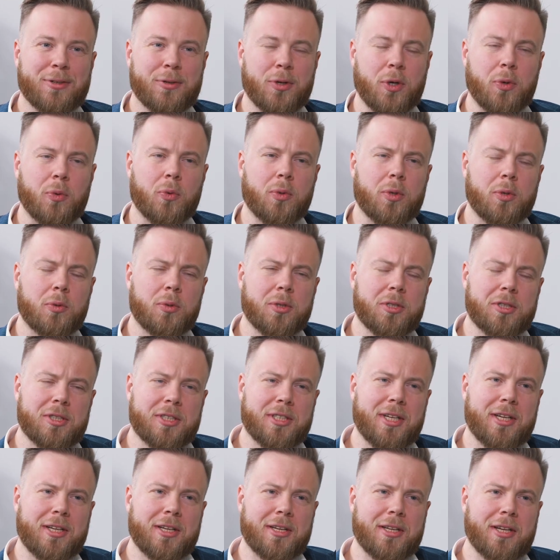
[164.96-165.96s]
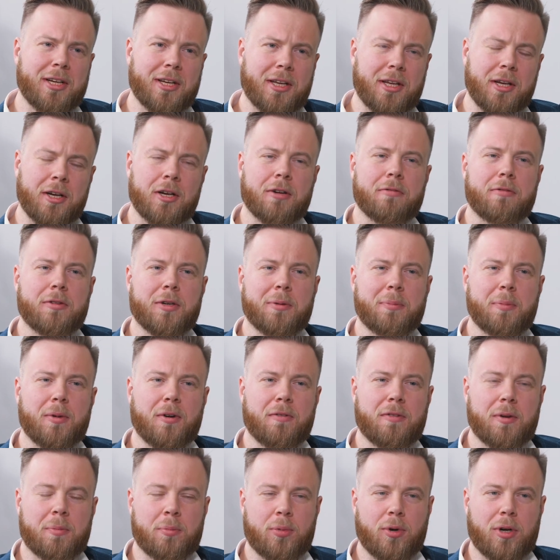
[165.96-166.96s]
But would you say that the kickoff
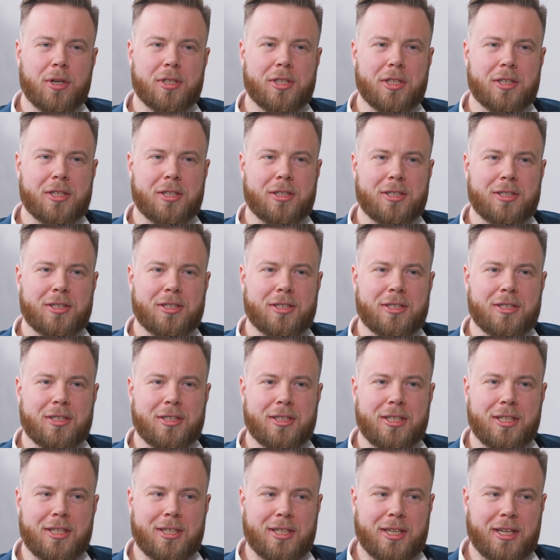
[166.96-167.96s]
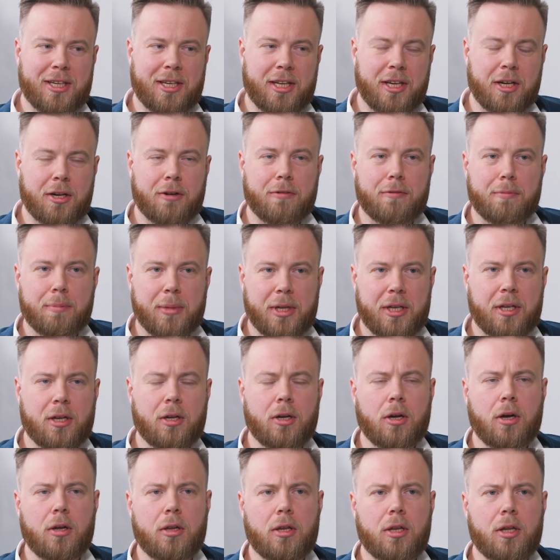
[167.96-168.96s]
of a project is the kickoff
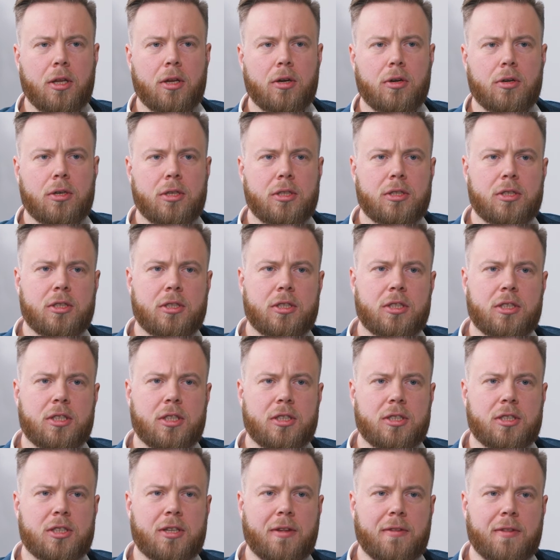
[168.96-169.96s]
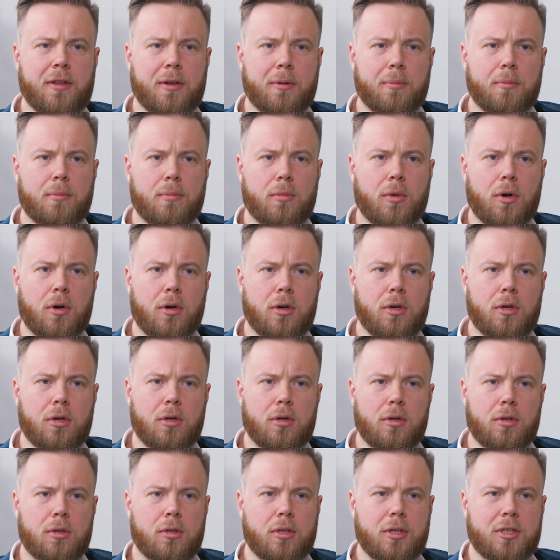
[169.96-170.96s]
meeting only, or it's just something more,
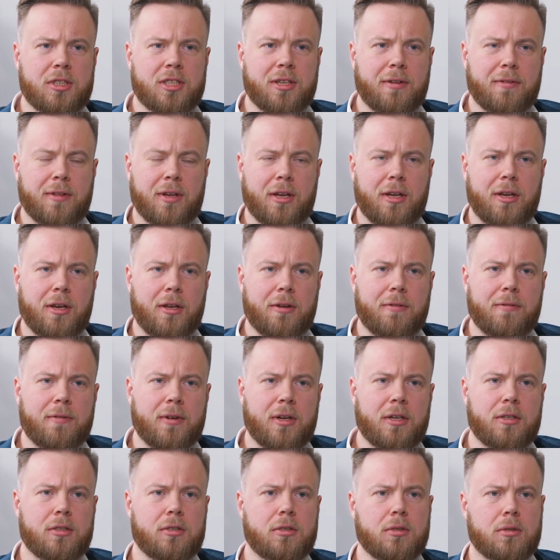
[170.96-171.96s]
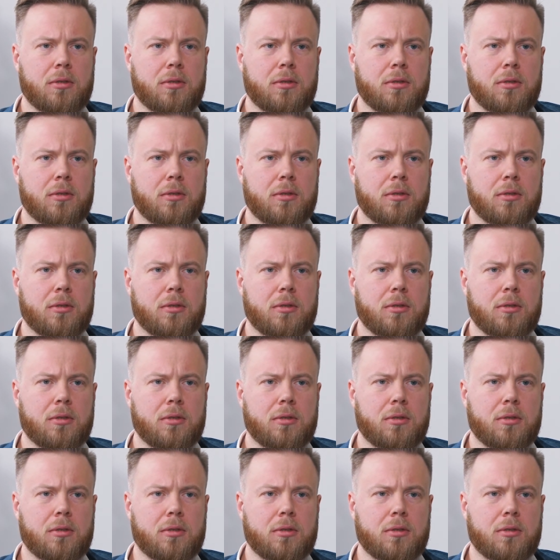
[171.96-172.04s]
or it's something in advance?